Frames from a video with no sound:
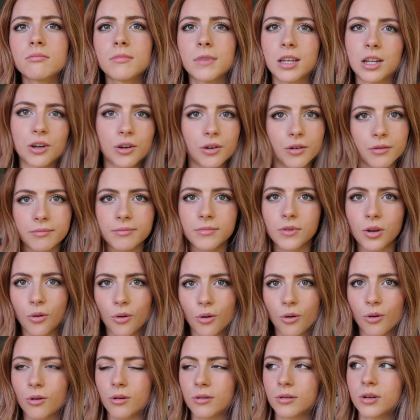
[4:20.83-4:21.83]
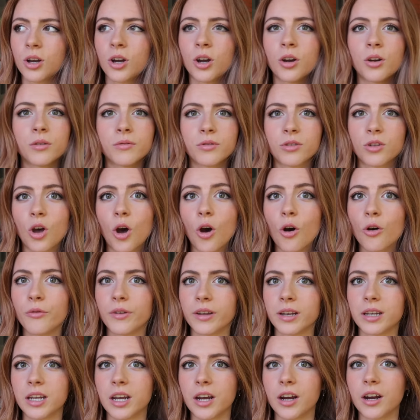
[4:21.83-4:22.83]
you know, the whole
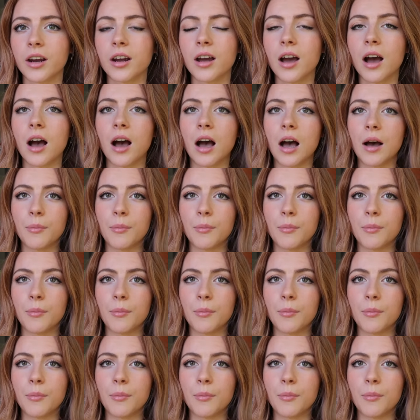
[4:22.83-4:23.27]
COVID year,